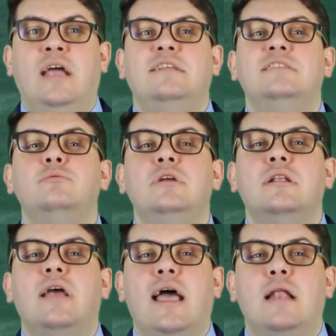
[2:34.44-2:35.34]
This
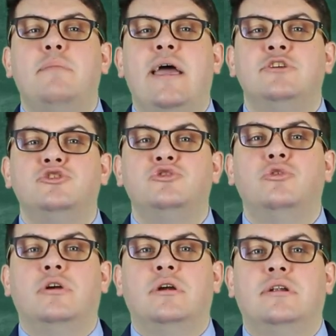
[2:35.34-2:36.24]
will help
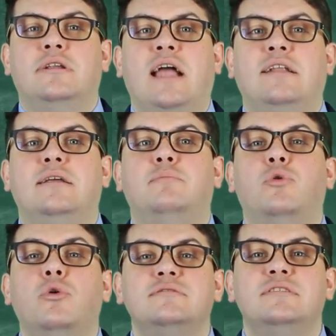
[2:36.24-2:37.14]
ensure that the
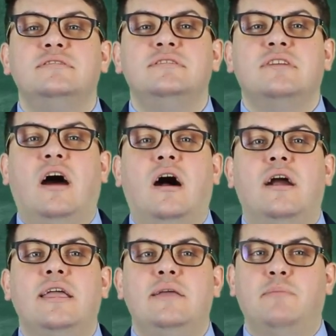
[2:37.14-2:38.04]
processes
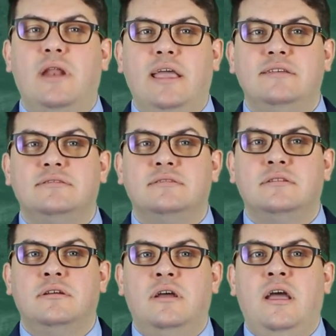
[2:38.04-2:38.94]
are in place
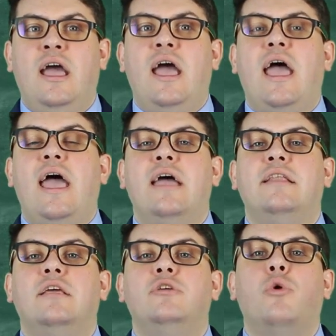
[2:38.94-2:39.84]

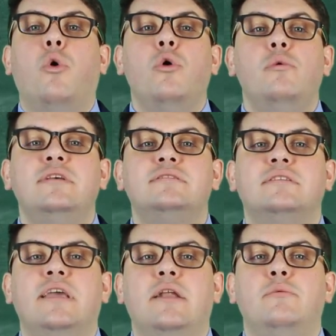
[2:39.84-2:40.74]
and you always
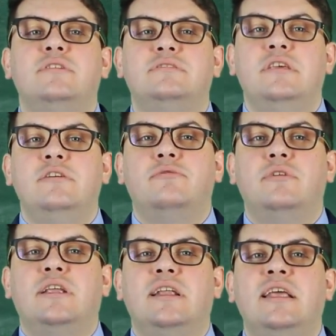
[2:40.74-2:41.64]
can
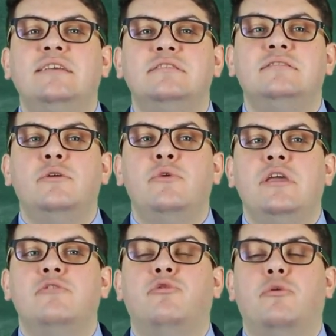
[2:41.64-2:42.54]
receive the necessary
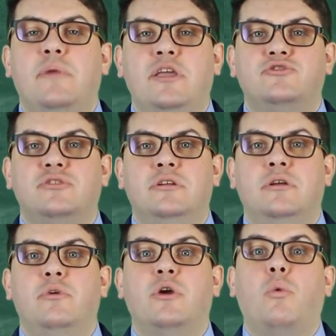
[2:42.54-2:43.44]
information
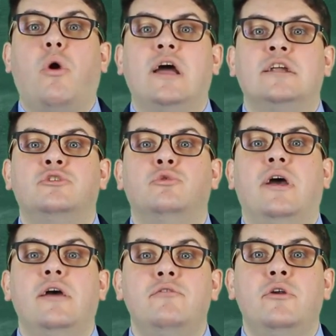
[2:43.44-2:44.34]
required to
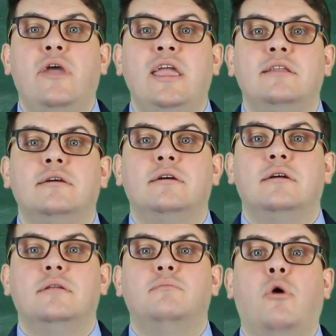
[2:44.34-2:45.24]
evaluate
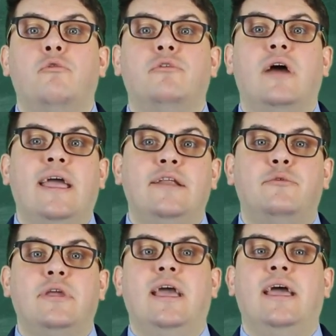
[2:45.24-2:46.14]
both
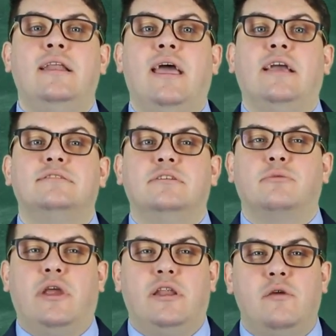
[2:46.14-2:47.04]
entry and exit
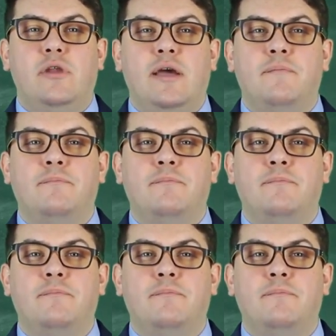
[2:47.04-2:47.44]
criteria.